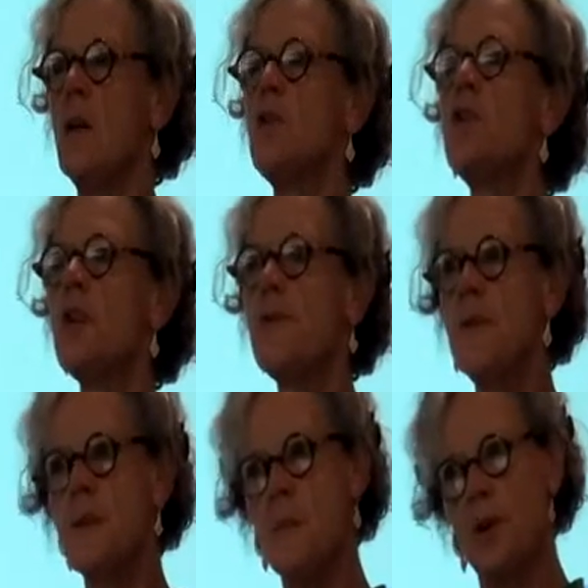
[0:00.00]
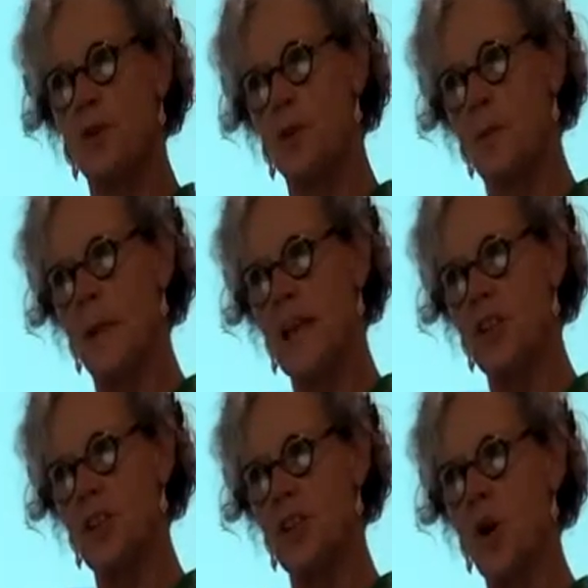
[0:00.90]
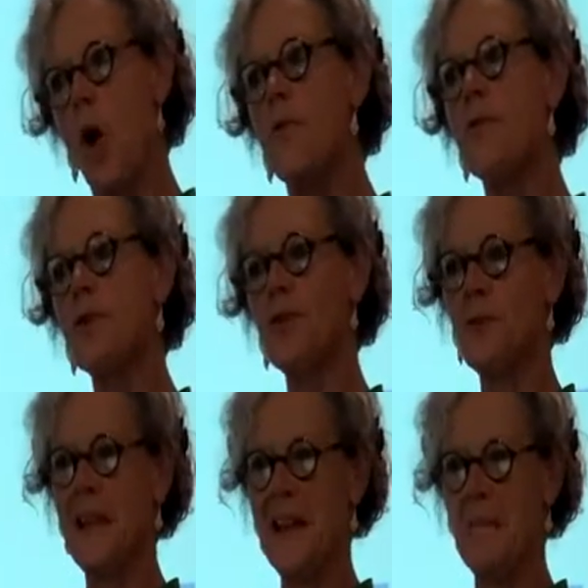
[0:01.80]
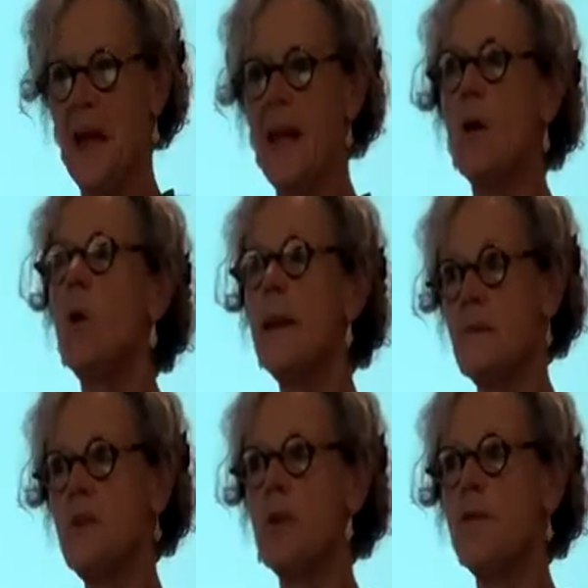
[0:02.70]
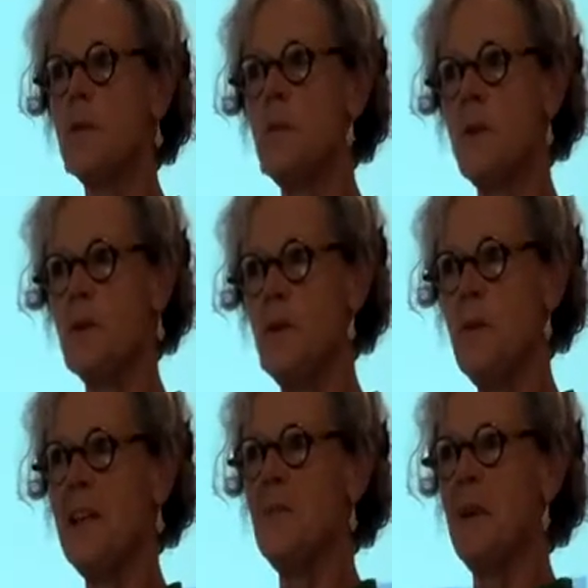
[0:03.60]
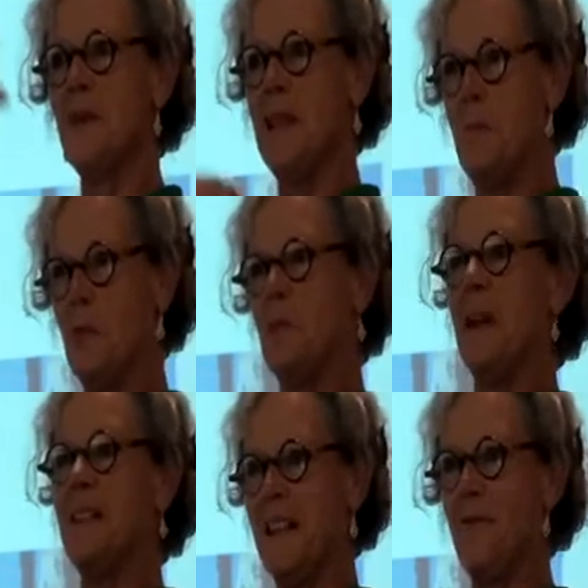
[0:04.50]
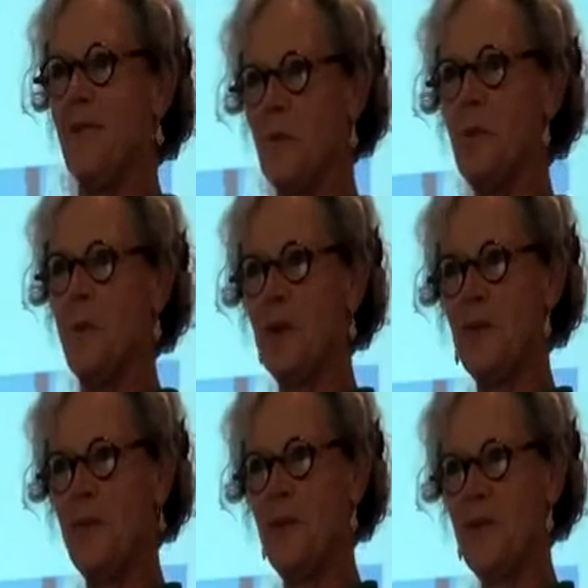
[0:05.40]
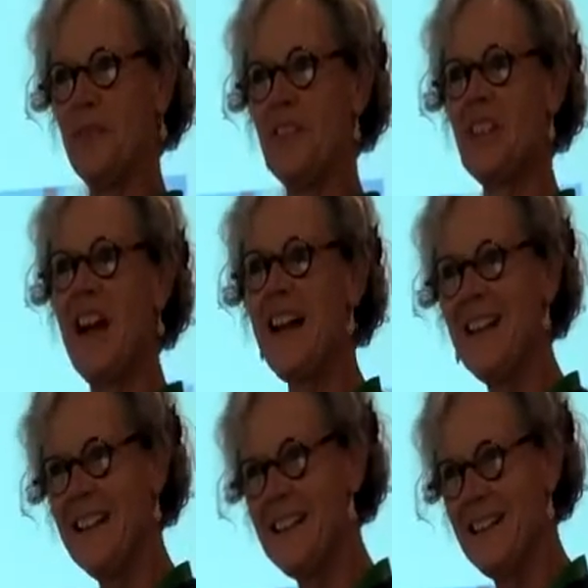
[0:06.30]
surface perturbations offered to them. I call them surface perturbations because I put myself from the point of view of the child,